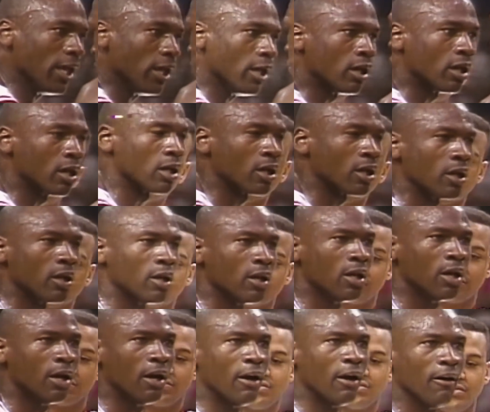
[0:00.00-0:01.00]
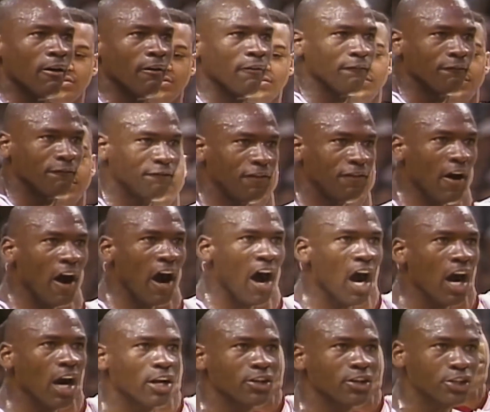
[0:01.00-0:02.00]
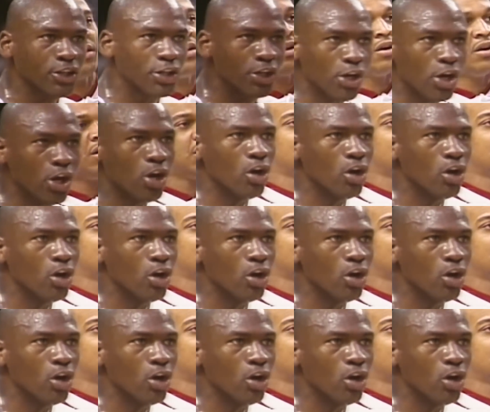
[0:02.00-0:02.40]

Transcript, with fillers: mean to people that he sees as a threat, so